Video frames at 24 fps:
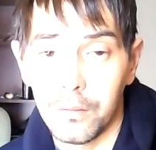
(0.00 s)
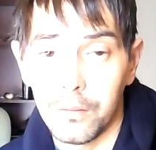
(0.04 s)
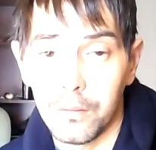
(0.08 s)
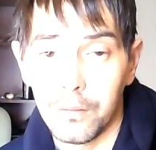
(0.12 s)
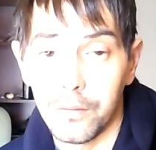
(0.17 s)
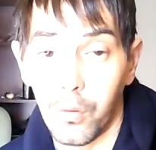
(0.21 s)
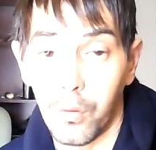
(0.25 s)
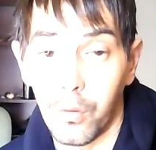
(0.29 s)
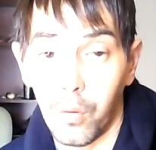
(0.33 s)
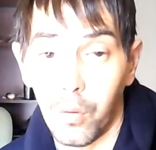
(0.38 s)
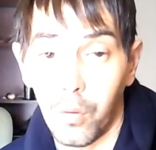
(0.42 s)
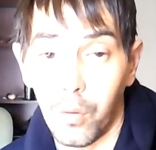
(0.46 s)

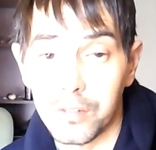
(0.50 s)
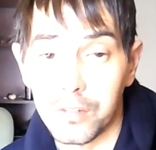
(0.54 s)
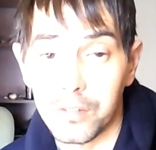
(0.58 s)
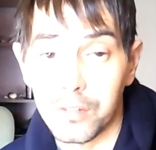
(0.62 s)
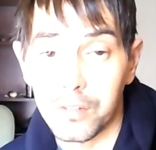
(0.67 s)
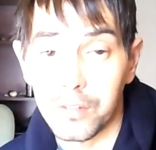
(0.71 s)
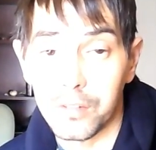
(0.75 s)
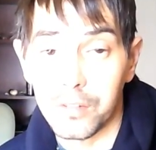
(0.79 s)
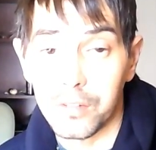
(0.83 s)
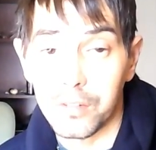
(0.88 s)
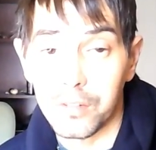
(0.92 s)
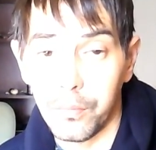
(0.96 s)
of what
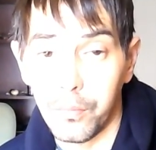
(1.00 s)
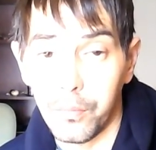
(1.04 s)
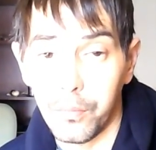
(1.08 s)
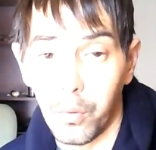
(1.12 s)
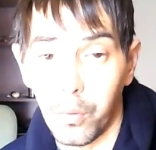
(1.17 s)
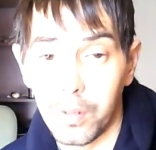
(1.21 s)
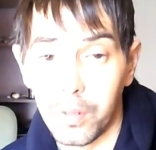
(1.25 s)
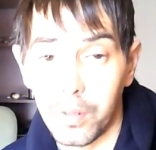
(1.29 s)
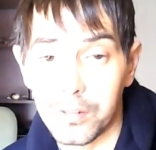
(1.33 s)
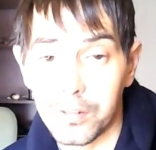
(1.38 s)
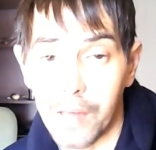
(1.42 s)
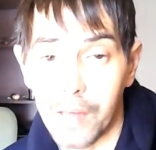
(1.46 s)

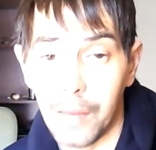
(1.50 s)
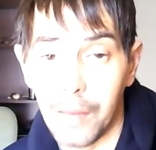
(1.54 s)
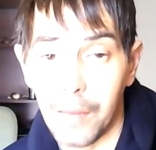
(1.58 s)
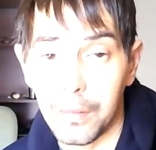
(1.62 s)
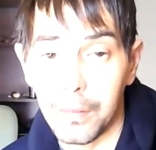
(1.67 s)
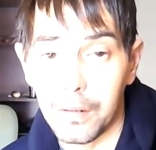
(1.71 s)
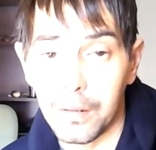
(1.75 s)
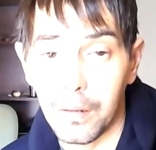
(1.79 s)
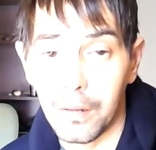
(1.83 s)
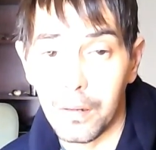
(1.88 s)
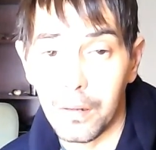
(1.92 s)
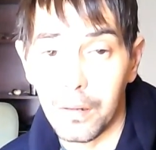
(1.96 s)
has
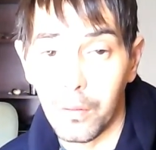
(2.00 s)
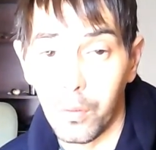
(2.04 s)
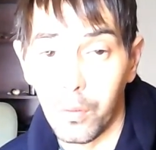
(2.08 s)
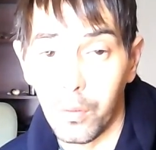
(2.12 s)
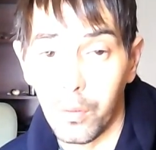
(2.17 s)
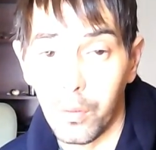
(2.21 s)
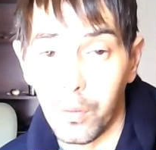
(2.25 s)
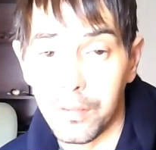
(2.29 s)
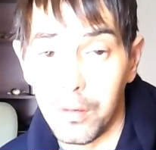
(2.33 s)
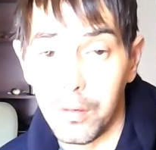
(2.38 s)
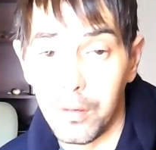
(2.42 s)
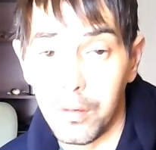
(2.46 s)
happened with
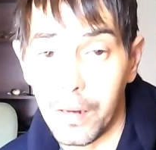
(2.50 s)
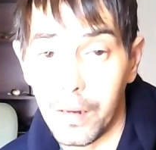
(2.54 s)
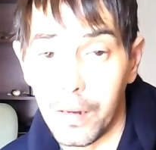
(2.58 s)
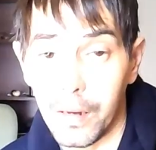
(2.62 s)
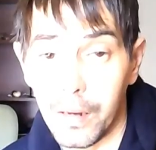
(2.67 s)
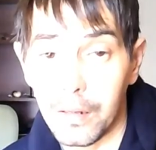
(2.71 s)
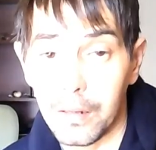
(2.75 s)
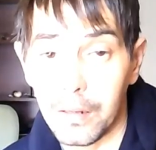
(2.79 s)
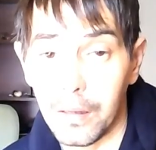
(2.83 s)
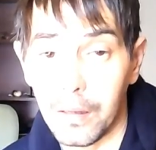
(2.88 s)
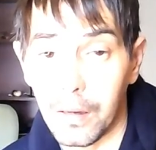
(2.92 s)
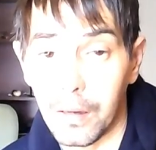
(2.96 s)

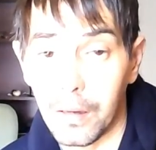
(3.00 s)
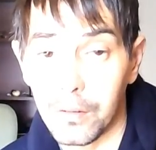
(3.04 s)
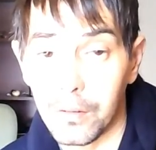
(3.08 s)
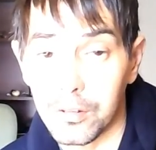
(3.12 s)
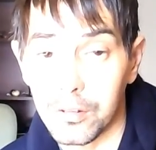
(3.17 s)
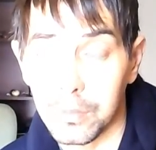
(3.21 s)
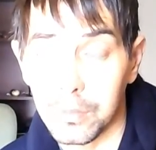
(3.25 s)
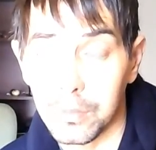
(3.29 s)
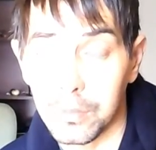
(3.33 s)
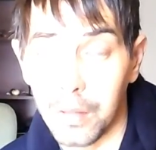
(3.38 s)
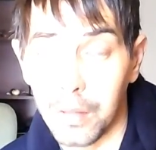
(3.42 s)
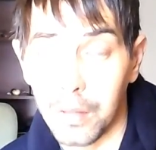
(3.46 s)
humanity on this
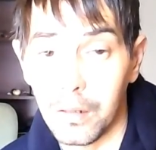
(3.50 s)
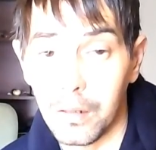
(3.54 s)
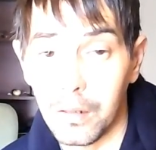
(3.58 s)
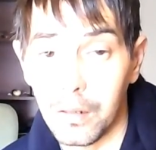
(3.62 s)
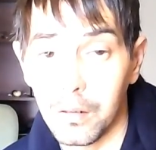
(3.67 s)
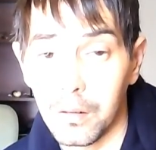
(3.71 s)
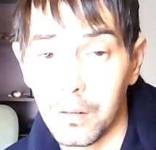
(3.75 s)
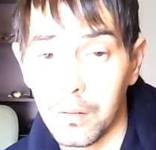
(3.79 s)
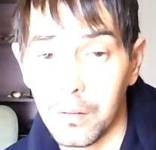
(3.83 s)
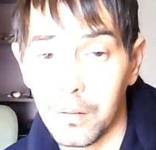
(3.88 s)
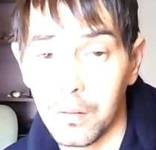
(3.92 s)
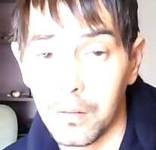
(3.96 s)
planet,
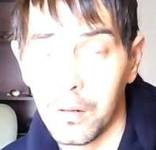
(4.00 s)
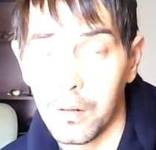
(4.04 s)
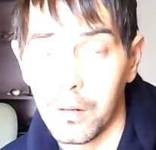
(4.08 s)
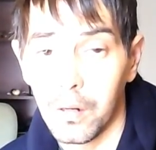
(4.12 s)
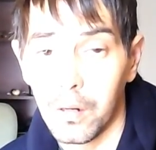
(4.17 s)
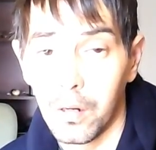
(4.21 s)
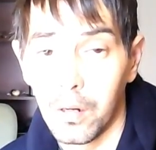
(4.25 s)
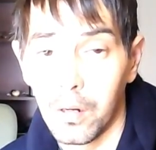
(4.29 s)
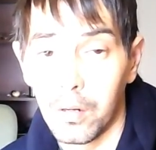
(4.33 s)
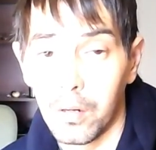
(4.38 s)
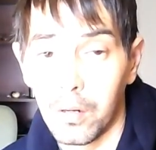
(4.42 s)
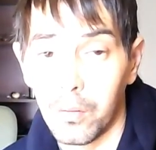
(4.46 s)

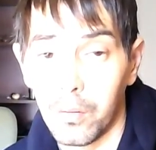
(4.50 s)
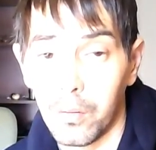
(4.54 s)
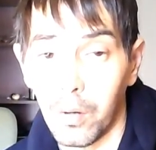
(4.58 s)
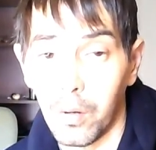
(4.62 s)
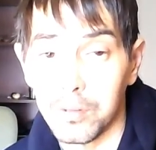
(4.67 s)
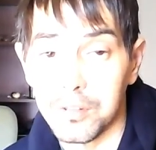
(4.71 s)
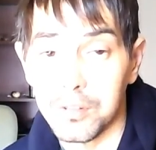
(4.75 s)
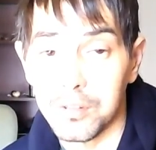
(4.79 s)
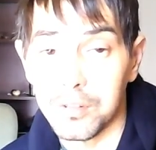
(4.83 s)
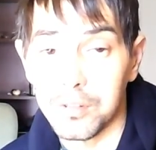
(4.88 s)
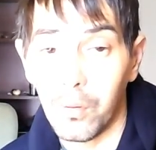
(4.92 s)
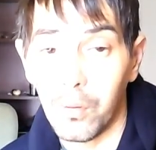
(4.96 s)
or else
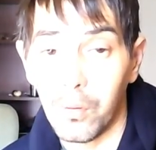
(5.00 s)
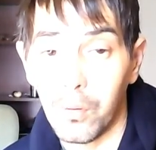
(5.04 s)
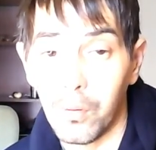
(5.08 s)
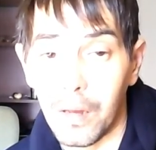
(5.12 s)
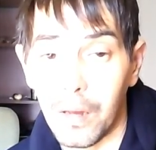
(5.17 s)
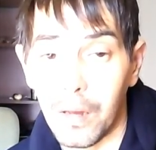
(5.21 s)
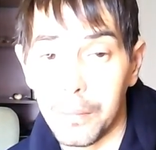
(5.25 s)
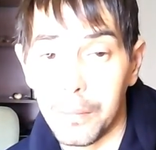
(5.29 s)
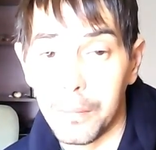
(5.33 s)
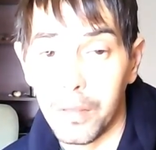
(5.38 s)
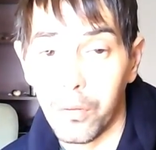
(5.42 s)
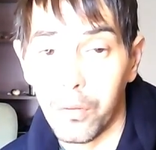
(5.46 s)
they would not
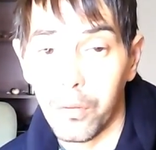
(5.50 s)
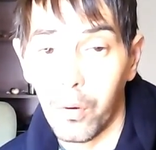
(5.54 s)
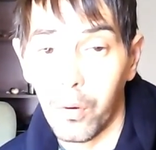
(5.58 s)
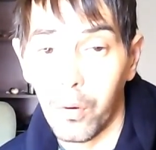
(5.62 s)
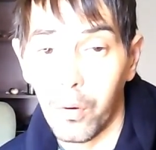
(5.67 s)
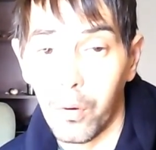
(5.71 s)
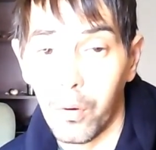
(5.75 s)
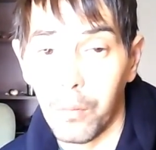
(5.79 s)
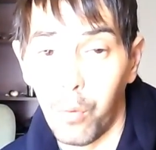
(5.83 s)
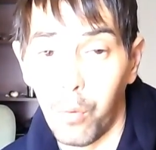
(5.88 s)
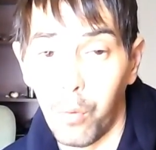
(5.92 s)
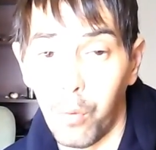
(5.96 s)
be throwing
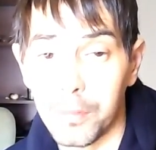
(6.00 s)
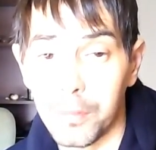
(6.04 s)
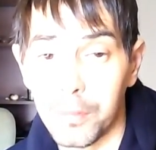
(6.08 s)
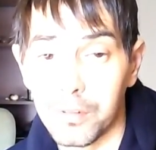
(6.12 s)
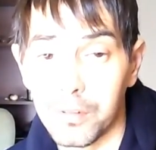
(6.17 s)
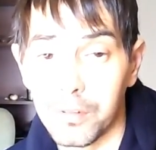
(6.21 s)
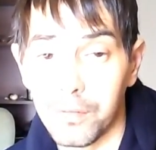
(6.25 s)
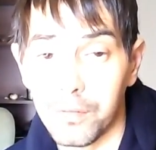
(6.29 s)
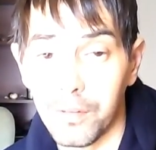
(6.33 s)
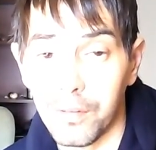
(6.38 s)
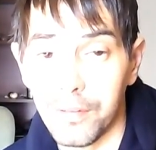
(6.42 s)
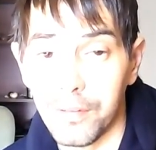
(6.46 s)
up weapons
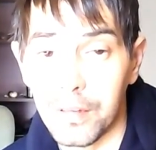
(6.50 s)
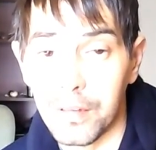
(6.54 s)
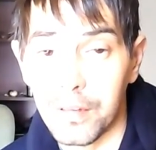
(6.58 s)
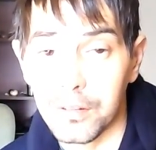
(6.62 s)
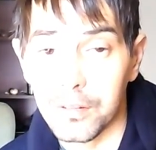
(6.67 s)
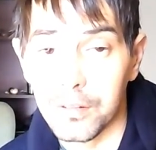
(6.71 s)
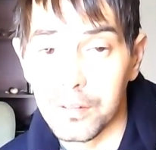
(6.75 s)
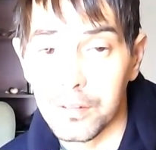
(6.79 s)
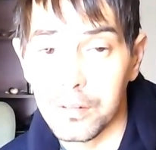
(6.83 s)
of defense.